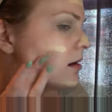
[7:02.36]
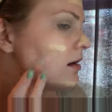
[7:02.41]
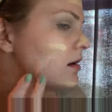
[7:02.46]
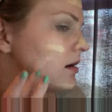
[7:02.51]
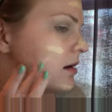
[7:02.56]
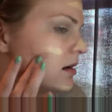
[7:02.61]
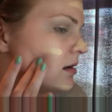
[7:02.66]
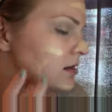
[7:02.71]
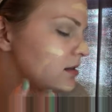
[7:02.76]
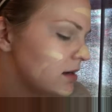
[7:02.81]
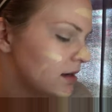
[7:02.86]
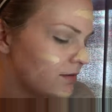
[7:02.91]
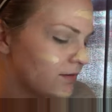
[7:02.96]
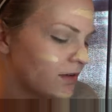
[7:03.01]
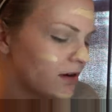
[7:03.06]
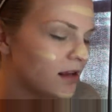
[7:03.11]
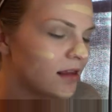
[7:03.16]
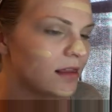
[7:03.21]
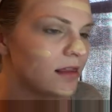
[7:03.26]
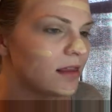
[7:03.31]
And it's not
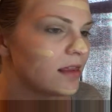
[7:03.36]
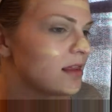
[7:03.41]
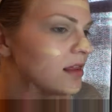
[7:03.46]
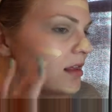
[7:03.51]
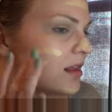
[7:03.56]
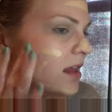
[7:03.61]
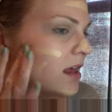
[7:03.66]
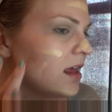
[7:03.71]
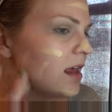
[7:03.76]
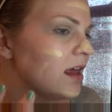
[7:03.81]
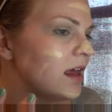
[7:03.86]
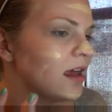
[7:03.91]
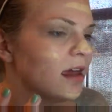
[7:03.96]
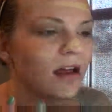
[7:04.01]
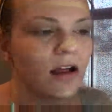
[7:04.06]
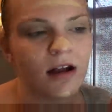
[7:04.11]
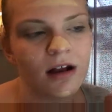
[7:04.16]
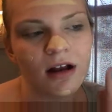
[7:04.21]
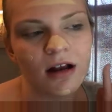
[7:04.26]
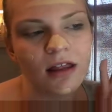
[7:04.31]
very
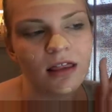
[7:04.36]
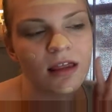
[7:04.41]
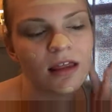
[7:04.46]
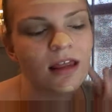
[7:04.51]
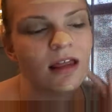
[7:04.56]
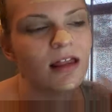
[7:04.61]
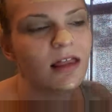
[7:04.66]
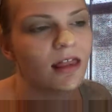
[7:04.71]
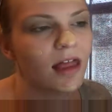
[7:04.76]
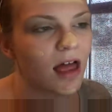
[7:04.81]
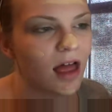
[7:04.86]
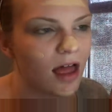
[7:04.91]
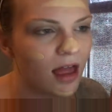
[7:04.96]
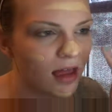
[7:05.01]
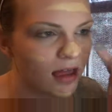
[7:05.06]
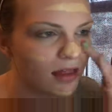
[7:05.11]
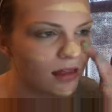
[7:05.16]
thick or anything like that.